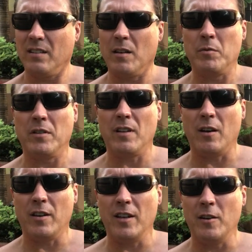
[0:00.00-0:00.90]
I'm just now
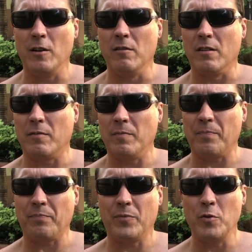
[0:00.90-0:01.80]
getting over a
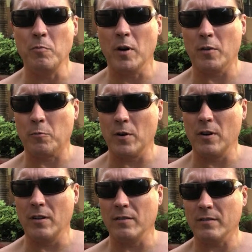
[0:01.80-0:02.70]
two-month
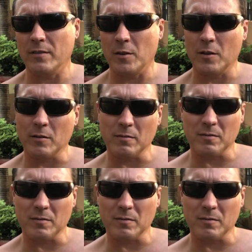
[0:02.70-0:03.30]
run. Well,